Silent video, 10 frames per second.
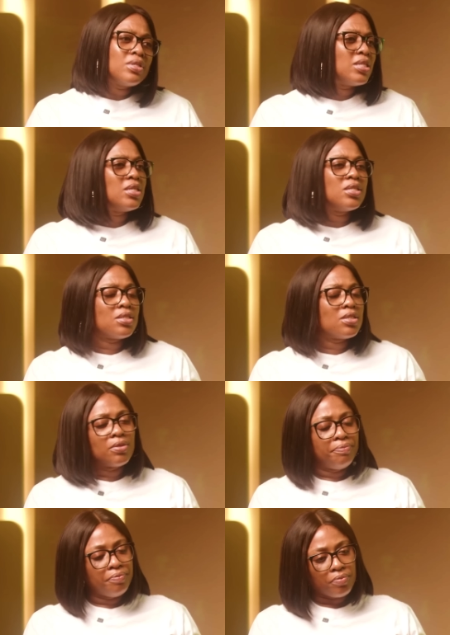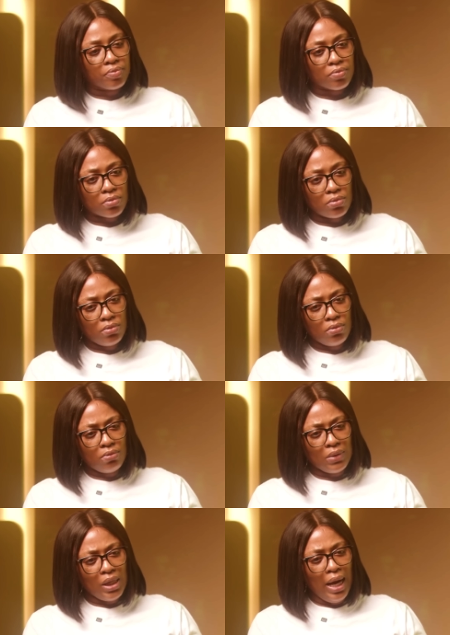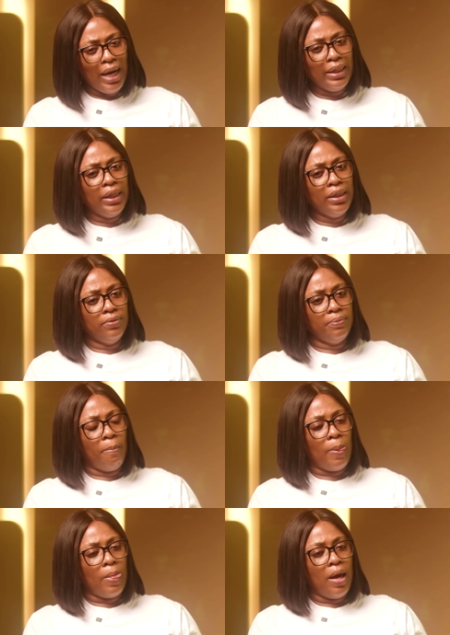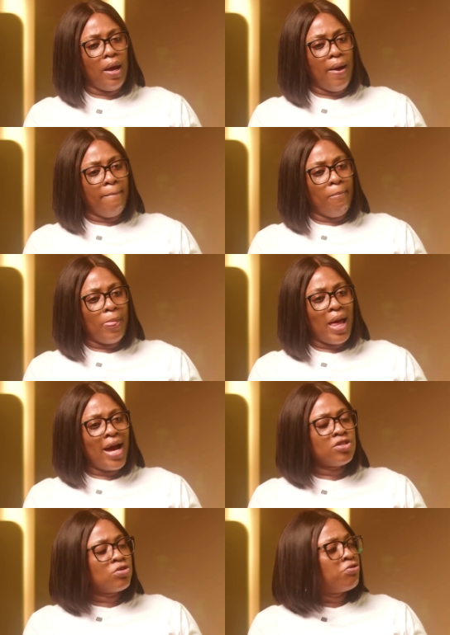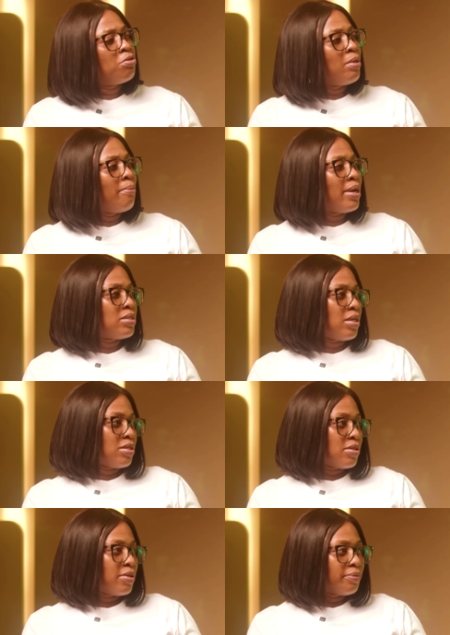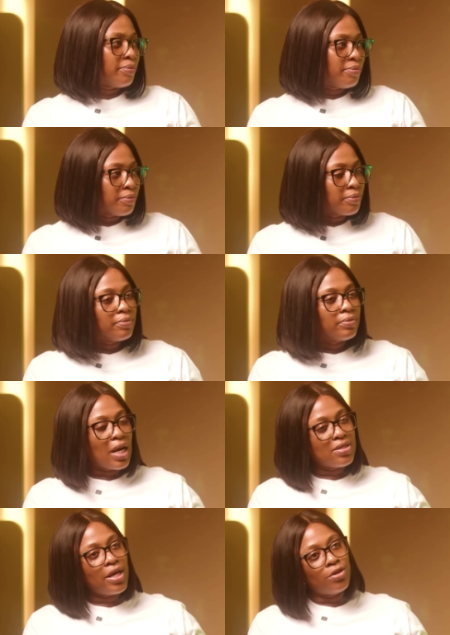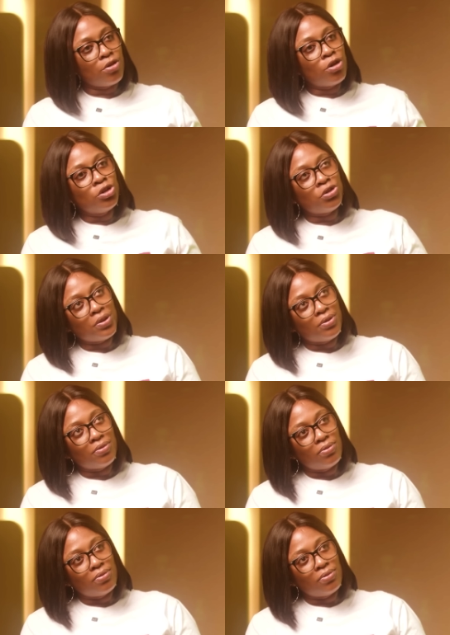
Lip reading: this. And then I had to go for my master's outside the country.